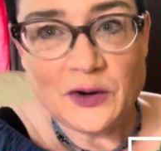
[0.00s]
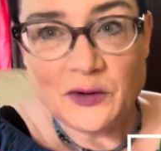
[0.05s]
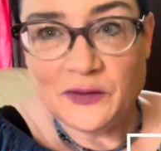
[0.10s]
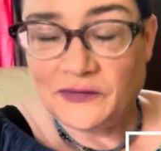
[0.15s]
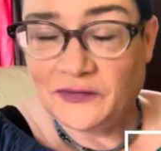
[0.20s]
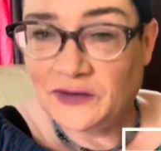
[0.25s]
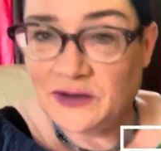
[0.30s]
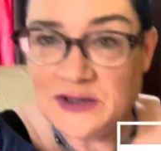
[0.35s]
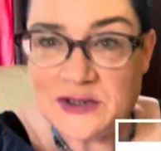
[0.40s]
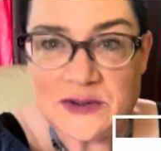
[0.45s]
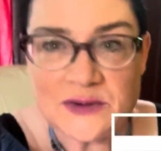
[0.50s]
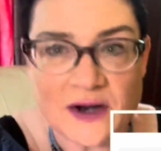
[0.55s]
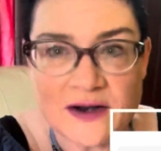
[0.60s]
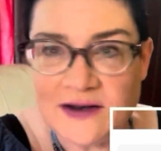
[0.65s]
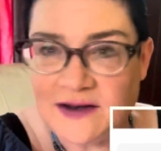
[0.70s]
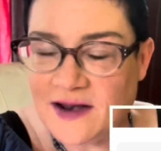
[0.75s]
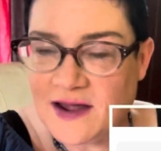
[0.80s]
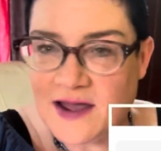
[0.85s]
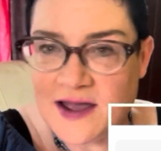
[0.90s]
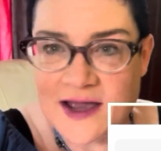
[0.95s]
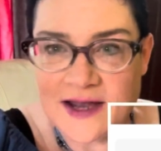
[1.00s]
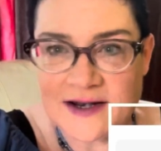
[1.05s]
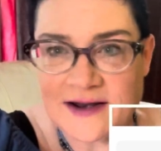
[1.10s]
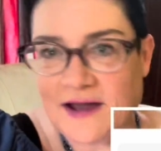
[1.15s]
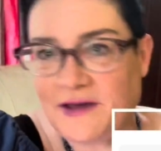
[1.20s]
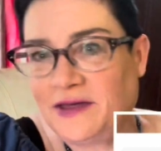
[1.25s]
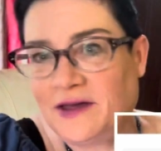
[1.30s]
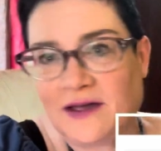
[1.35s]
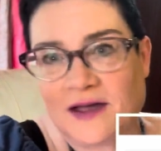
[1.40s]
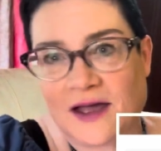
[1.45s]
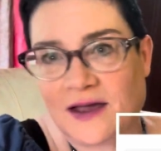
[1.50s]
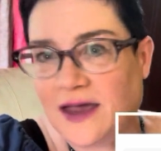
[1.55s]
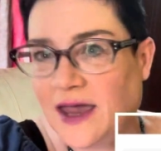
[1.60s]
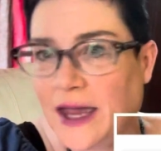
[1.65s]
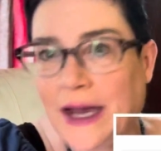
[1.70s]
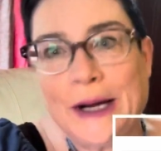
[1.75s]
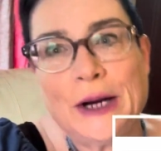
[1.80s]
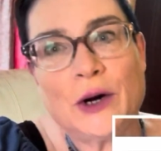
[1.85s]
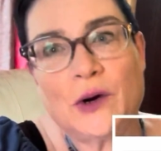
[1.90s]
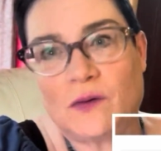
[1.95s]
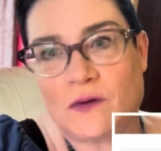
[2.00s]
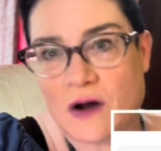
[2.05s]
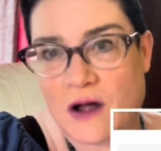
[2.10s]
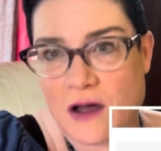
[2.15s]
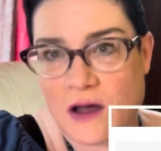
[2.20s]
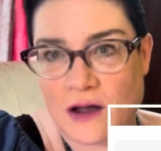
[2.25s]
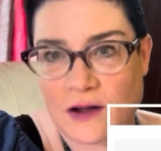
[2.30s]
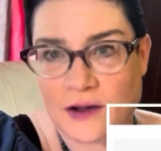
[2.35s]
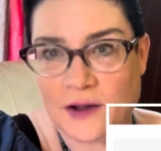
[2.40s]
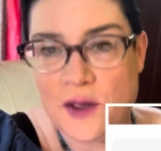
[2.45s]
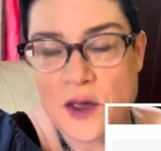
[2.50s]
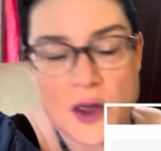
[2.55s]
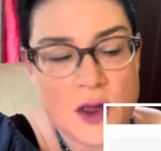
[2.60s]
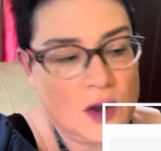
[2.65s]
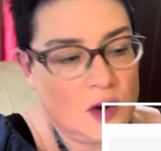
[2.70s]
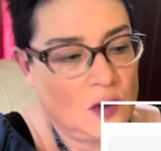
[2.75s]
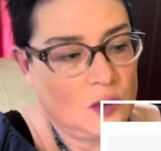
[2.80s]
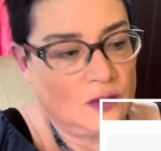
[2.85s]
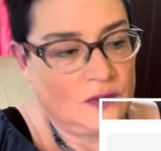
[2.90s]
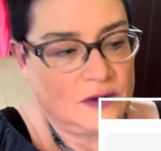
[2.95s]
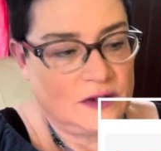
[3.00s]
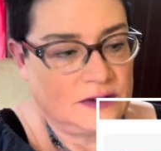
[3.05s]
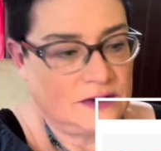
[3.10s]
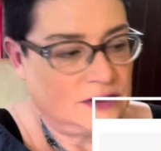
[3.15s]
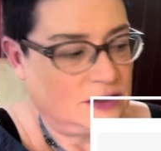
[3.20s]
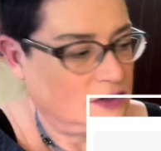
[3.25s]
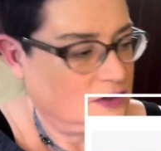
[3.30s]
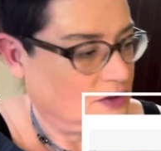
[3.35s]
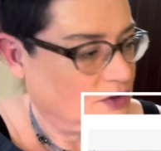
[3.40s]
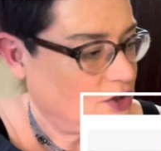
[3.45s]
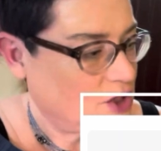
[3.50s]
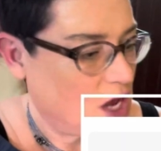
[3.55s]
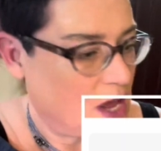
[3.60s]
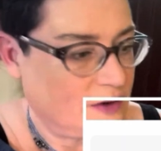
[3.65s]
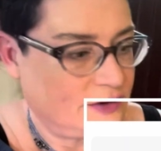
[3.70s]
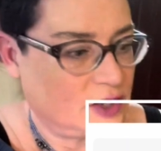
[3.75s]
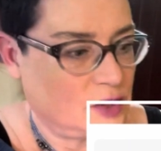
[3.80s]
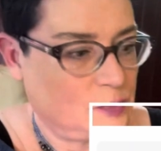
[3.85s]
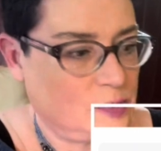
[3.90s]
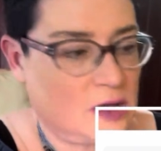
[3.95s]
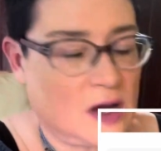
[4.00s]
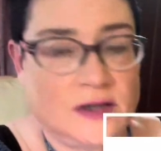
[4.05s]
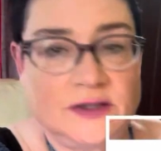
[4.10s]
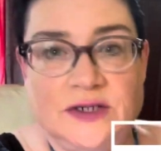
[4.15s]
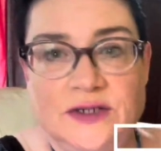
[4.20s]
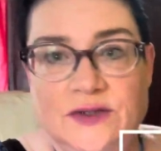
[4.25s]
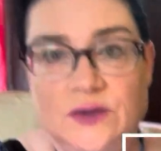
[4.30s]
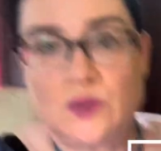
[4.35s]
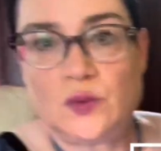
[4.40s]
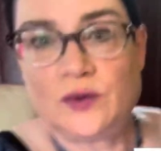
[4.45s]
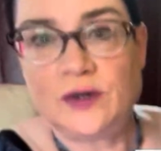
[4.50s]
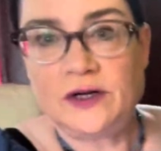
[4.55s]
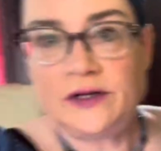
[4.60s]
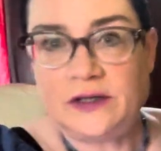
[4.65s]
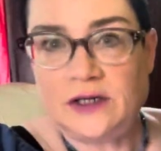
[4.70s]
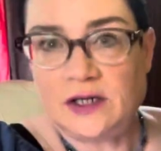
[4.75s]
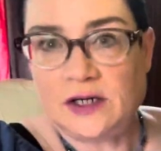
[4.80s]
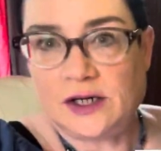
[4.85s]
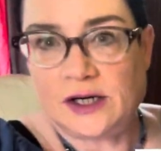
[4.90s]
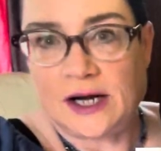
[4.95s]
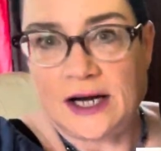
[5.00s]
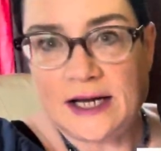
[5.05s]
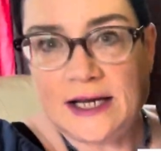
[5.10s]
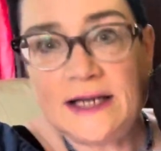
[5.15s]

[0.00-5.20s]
So for $2.99, I think I can't go wrong with this John Deere plush. It's really